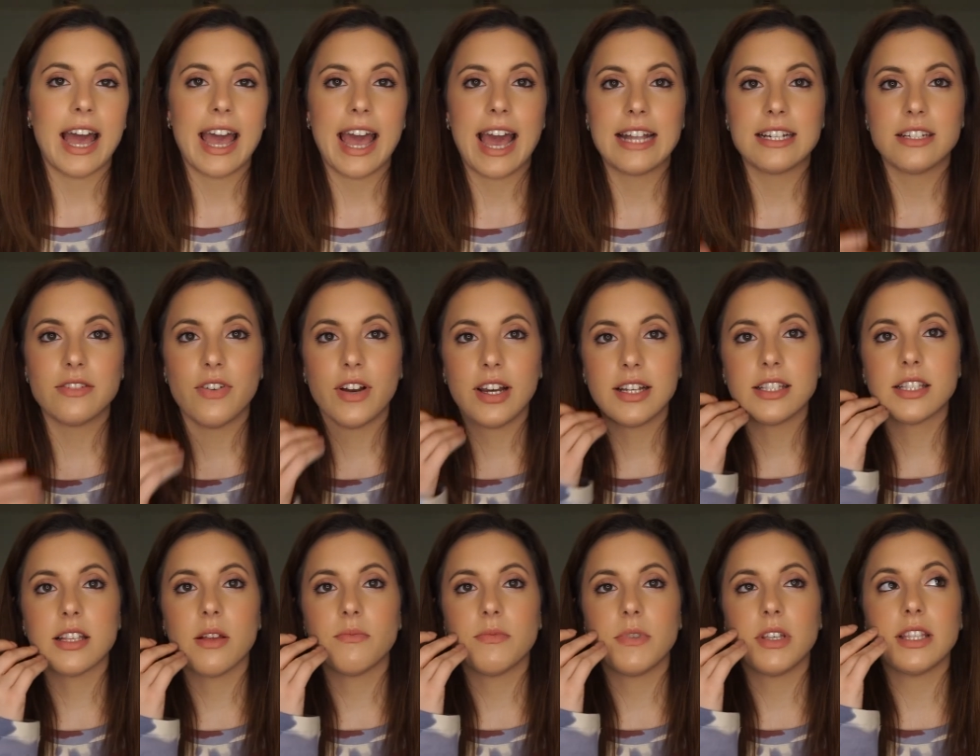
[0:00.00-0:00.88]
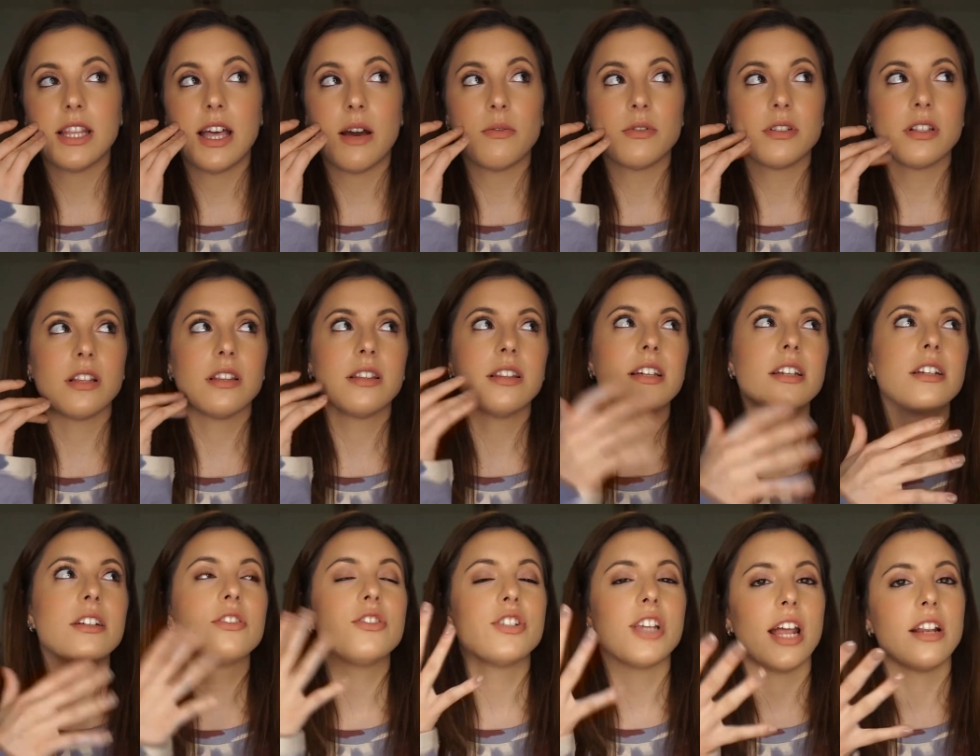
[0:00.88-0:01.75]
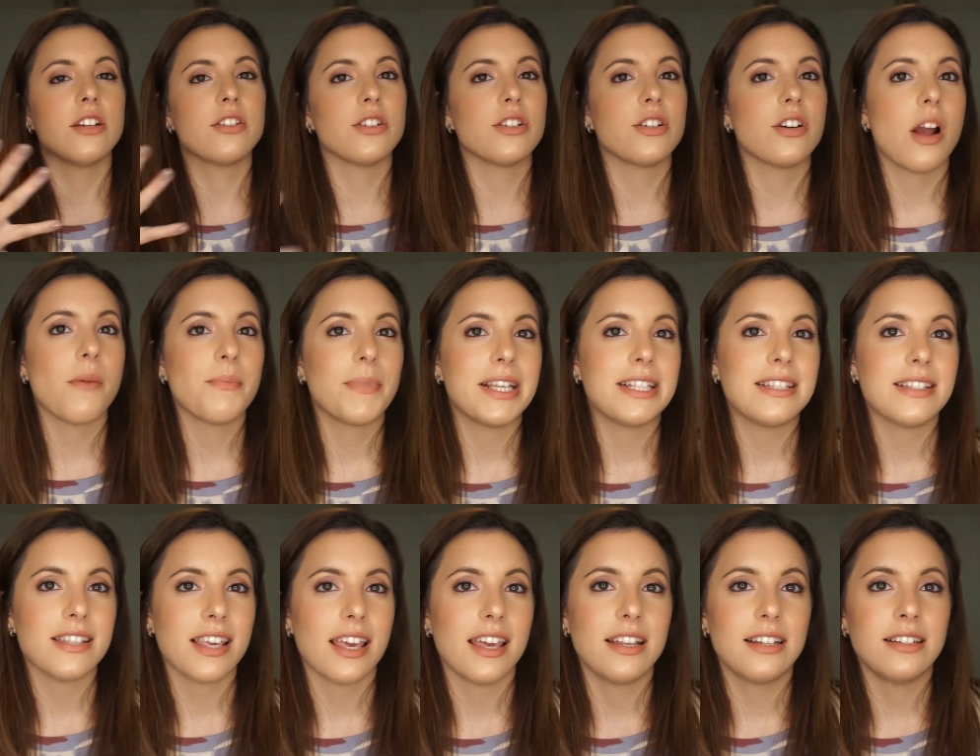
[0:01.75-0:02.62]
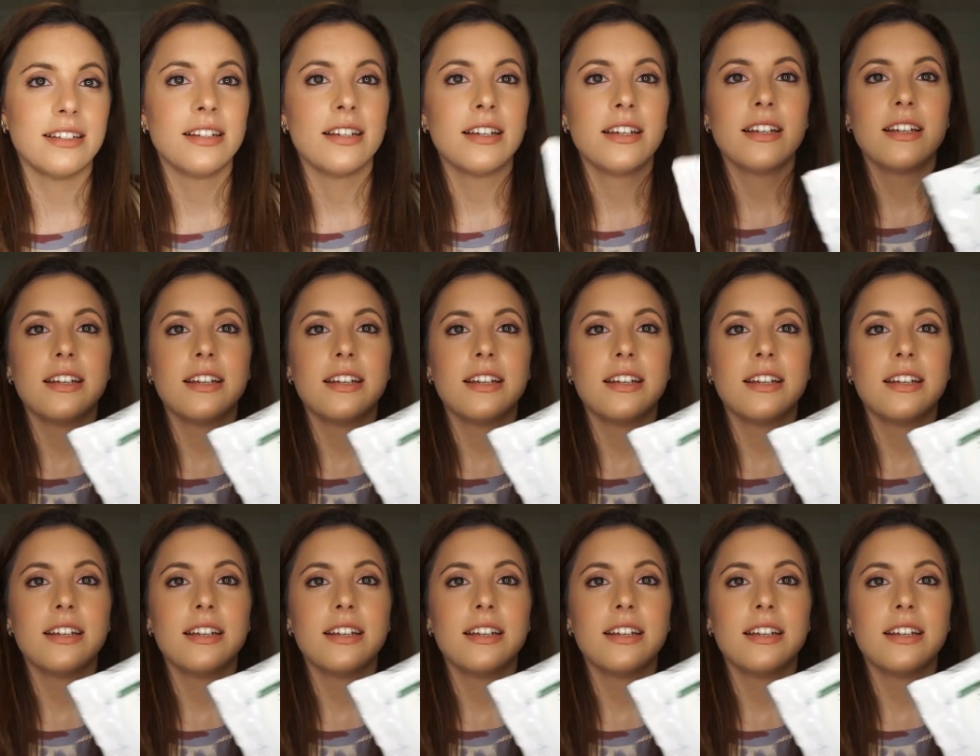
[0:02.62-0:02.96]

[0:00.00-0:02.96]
I had to find something that was a little gentler on my skin,